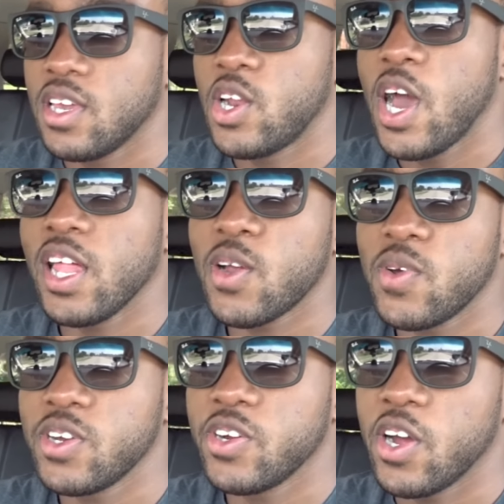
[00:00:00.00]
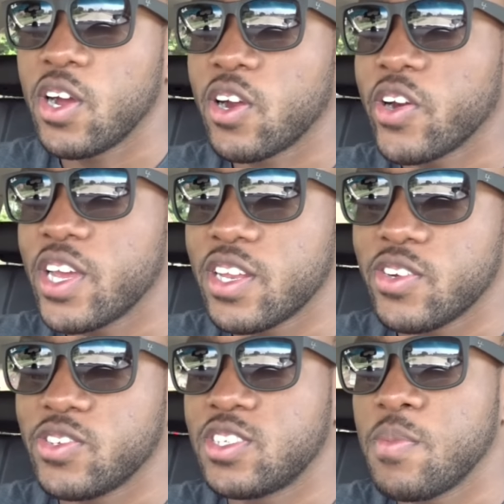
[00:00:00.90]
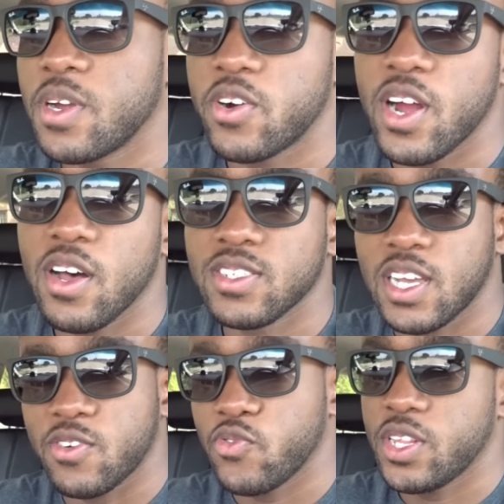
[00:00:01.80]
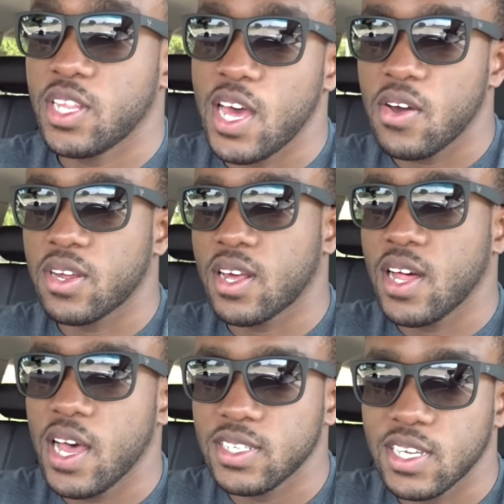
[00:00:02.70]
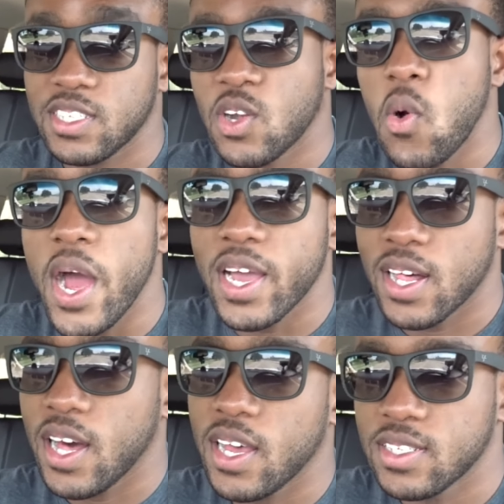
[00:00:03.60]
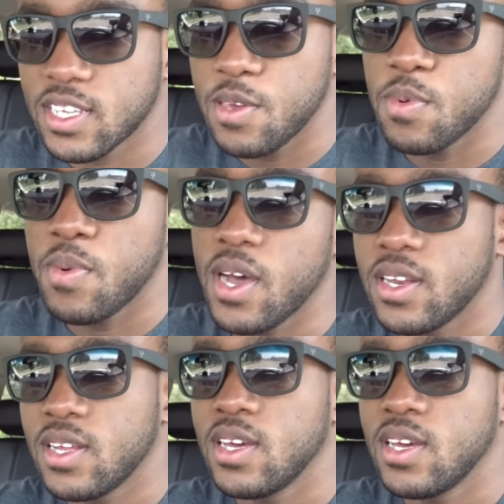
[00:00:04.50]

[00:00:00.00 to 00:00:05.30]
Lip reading: you know how like when you're hungry and your stomach growls like really loud in class? It's a quiet class, keep in mind.